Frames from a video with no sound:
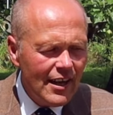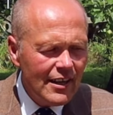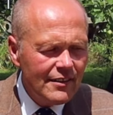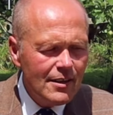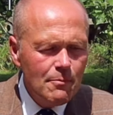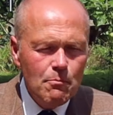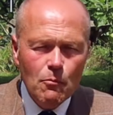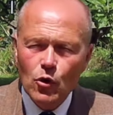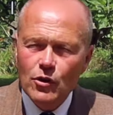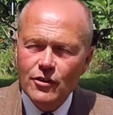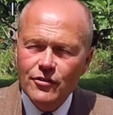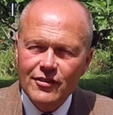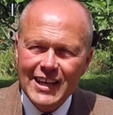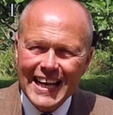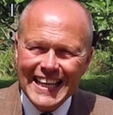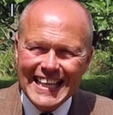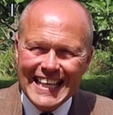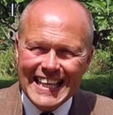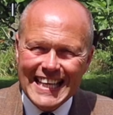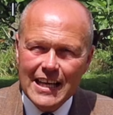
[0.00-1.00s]
at the
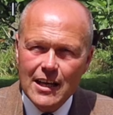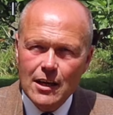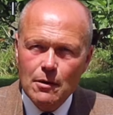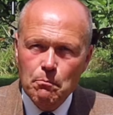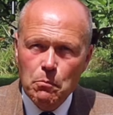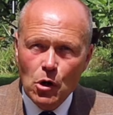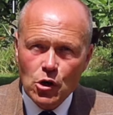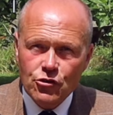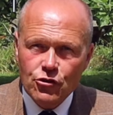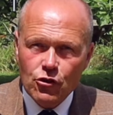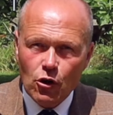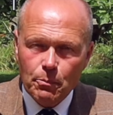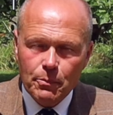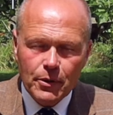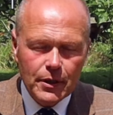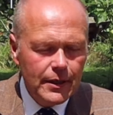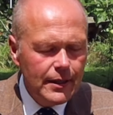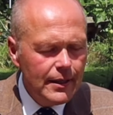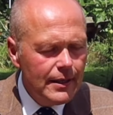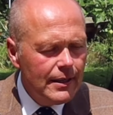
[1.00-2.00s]
Morisaki Bookshop.
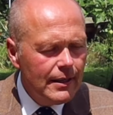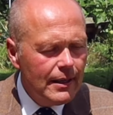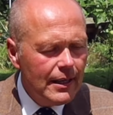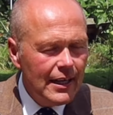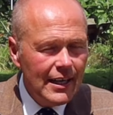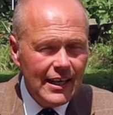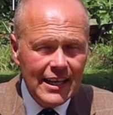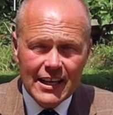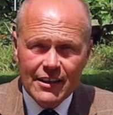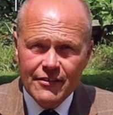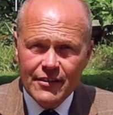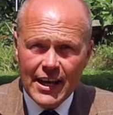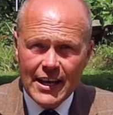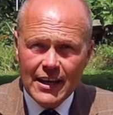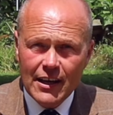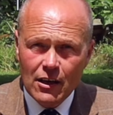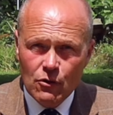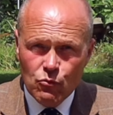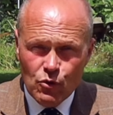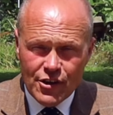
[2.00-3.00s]
Uh, it is
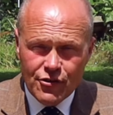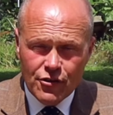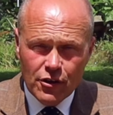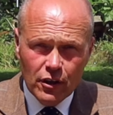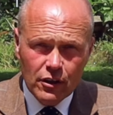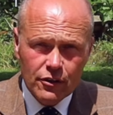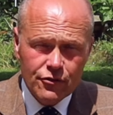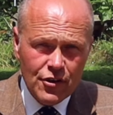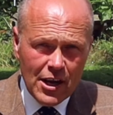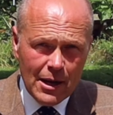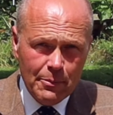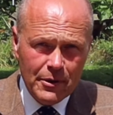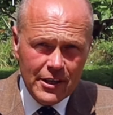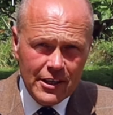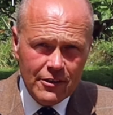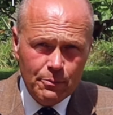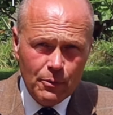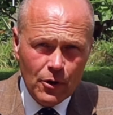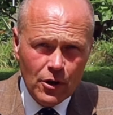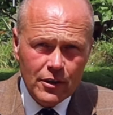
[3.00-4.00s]
a original
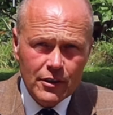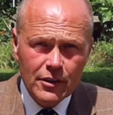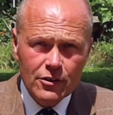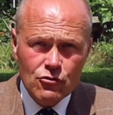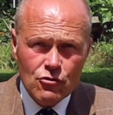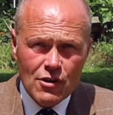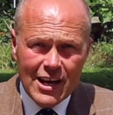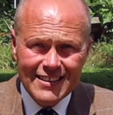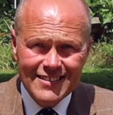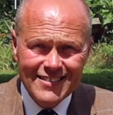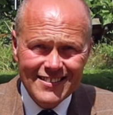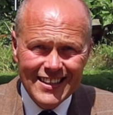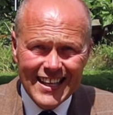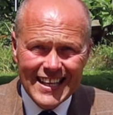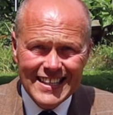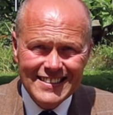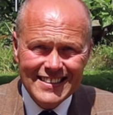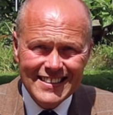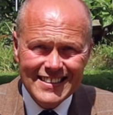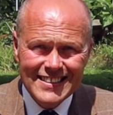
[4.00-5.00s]
Japanese book
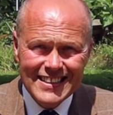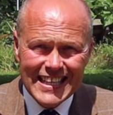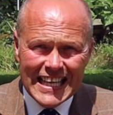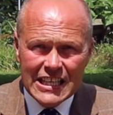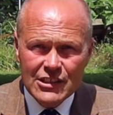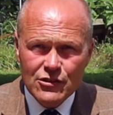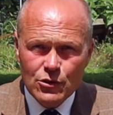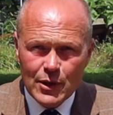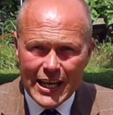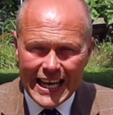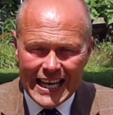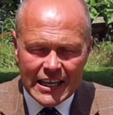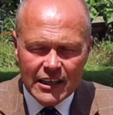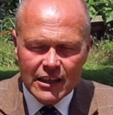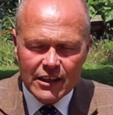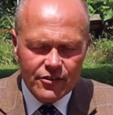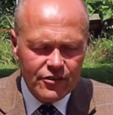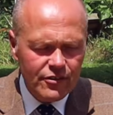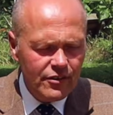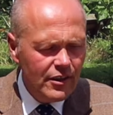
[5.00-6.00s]
translated into
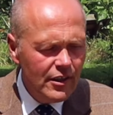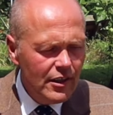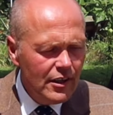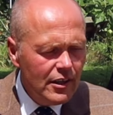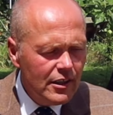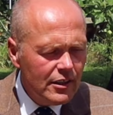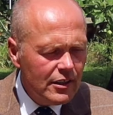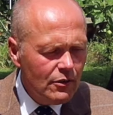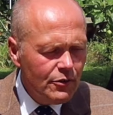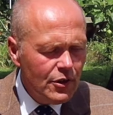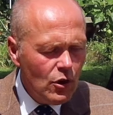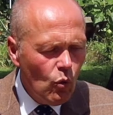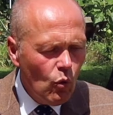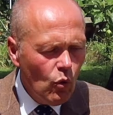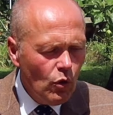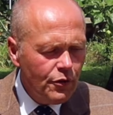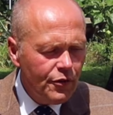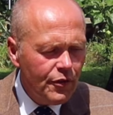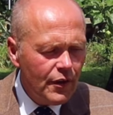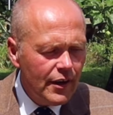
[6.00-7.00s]
English. Now the
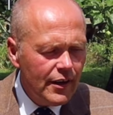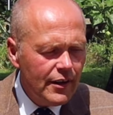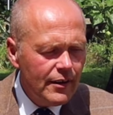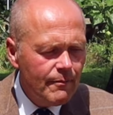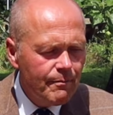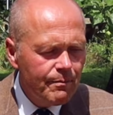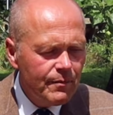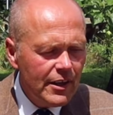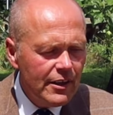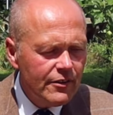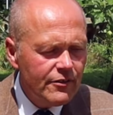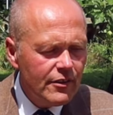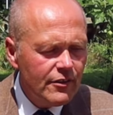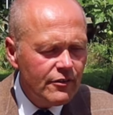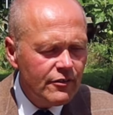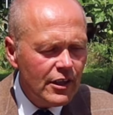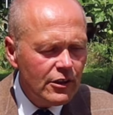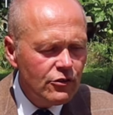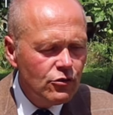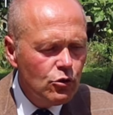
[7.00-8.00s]
author is
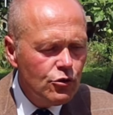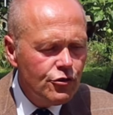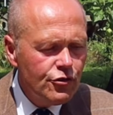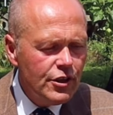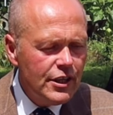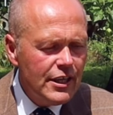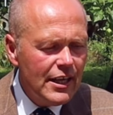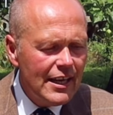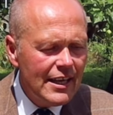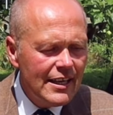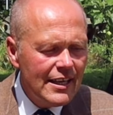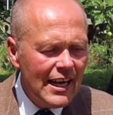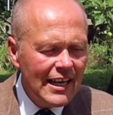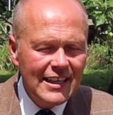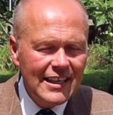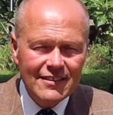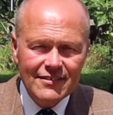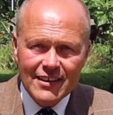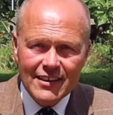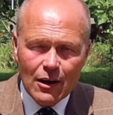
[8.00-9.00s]
Satoshi
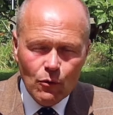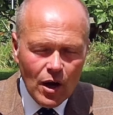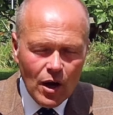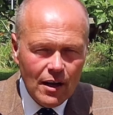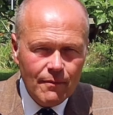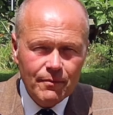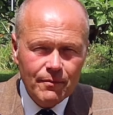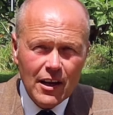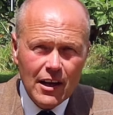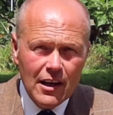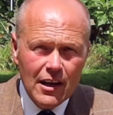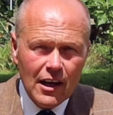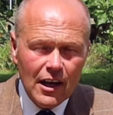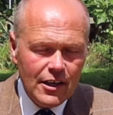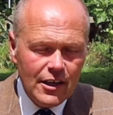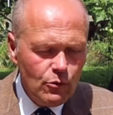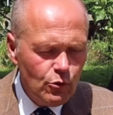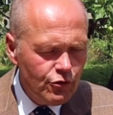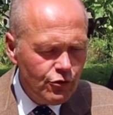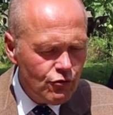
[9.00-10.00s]
Yagisawa
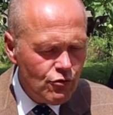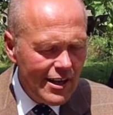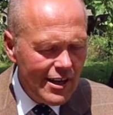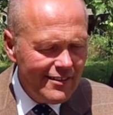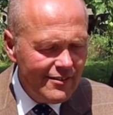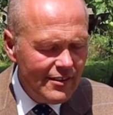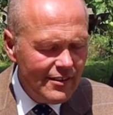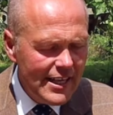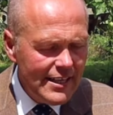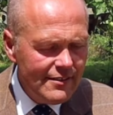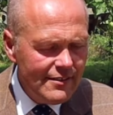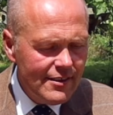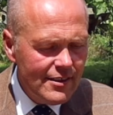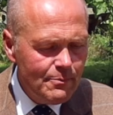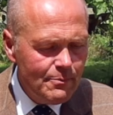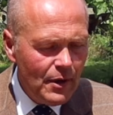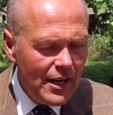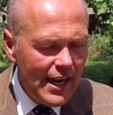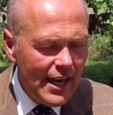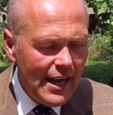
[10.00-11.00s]
and it was
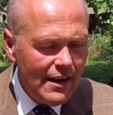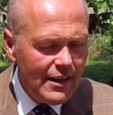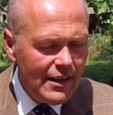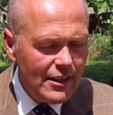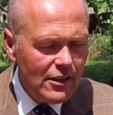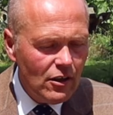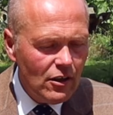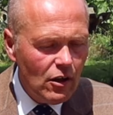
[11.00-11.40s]
translated by Eric